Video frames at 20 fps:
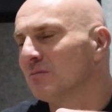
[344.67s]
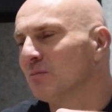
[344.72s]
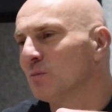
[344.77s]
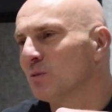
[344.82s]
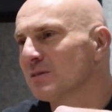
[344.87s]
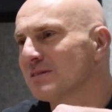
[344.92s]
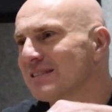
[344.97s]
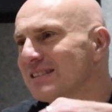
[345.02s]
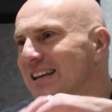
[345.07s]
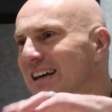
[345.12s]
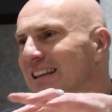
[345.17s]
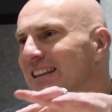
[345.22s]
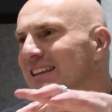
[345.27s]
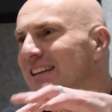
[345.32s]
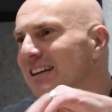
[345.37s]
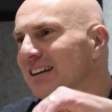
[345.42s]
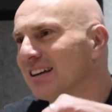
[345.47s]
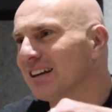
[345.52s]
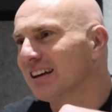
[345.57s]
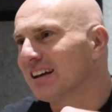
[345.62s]
was
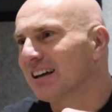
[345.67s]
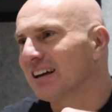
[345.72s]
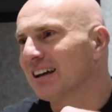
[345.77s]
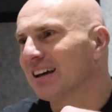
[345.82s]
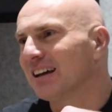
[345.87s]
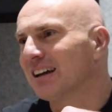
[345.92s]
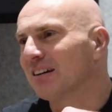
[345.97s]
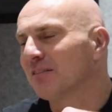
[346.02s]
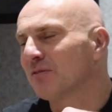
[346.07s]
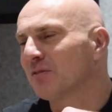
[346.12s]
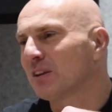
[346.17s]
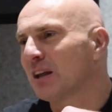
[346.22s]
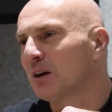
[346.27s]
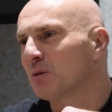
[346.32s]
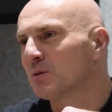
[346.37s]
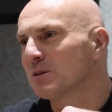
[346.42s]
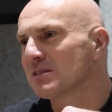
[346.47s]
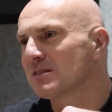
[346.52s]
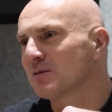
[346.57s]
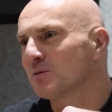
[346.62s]
sending
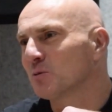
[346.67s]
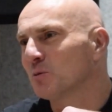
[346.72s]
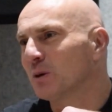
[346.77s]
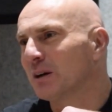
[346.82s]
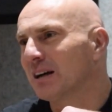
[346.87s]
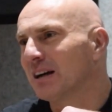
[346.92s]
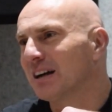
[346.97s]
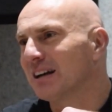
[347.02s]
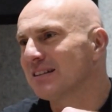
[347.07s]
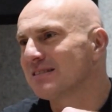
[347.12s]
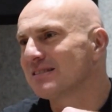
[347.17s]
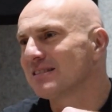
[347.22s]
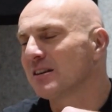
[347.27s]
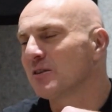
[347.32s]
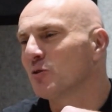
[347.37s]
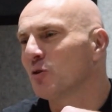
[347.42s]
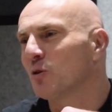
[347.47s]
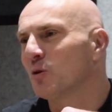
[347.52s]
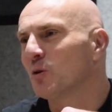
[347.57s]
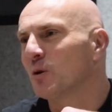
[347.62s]
flowers to a
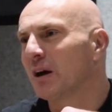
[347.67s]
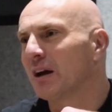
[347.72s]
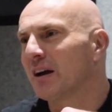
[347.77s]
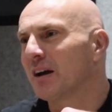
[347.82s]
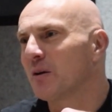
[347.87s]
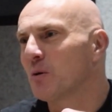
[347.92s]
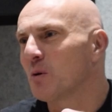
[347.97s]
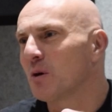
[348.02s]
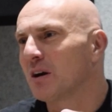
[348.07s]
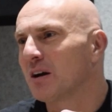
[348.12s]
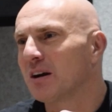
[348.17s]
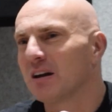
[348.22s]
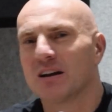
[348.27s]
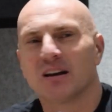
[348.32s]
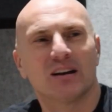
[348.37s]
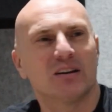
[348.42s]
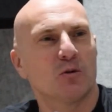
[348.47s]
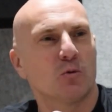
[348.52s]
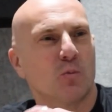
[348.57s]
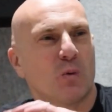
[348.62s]
CEO
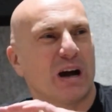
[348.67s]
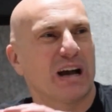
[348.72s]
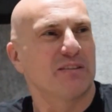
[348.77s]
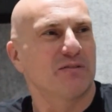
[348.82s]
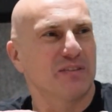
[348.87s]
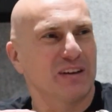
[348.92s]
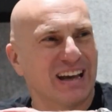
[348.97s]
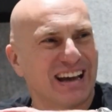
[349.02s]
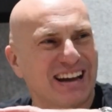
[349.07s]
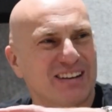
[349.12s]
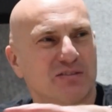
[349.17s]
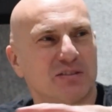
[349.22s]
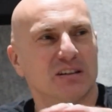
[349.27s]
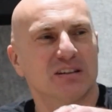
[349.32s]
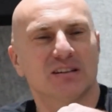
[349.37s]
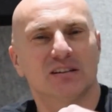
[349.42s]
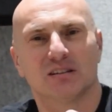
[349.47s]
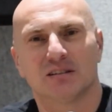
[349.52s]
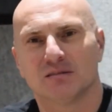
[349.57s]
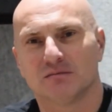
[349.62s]
wife every
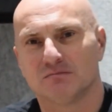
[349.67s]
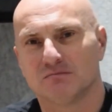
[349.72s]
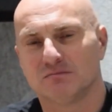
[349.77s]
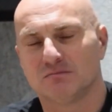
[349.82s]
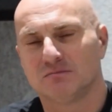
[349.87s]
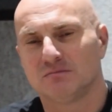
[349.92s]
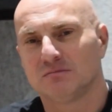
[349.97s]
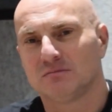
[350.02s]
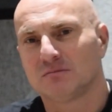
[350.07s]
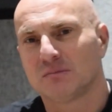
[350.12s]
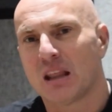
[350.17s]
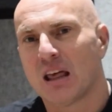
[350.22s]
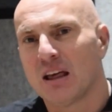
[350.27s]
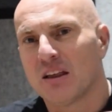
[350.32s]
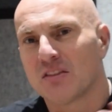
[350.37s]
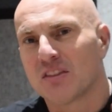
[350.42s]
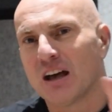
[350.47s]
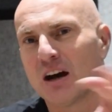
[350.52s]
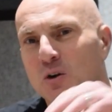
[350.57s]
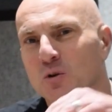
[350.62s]
year.
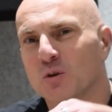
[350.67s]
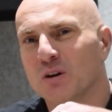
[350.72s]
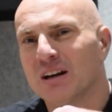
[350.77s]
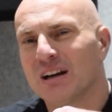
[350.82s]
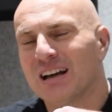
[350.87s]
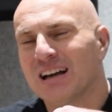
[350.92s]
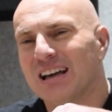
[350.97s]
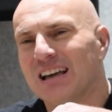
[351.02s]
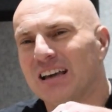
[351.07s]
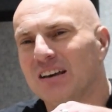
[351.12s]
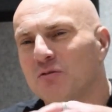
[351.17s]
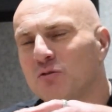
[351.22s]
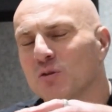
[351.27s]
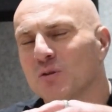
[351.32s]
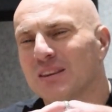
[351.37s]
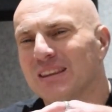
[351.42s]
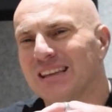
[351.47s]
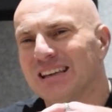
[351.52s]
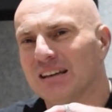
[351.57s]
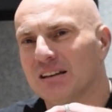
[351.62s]
Now, if you
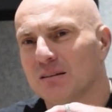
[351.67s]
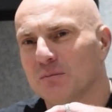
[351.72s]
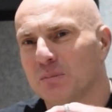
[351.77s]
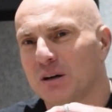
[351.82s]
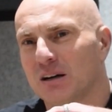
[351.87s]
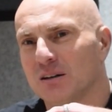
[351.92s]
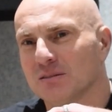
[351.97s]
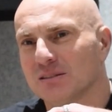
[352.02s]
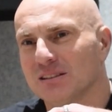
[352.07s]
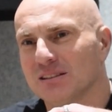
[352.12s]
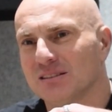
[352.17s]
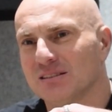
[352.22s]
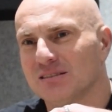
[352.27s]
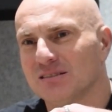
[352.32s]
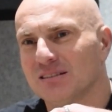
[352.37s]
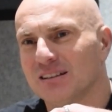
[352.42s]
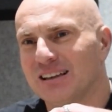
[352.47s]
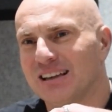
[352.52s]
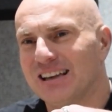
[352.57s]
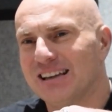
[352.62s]
think about it,
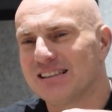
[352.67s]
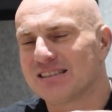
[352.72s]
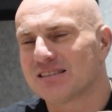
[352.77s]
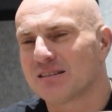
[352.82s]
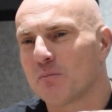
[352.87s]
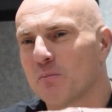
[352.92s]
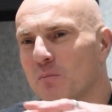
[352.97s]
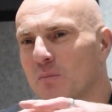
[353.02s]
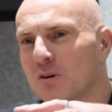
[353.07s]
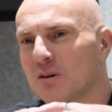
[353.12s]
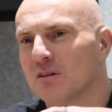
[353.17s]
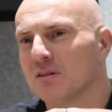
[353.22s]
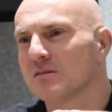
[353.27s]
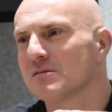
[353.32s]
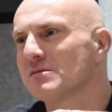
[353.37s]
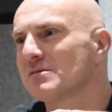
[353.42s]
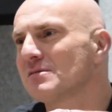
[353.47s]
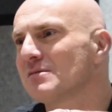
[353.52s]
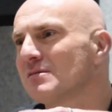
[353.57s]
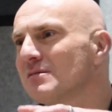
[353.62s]
it's the
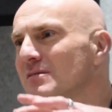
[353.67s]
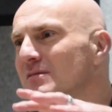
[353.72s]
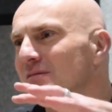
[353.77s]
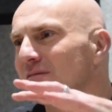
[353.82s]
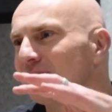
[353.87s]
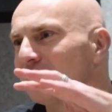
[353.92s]
most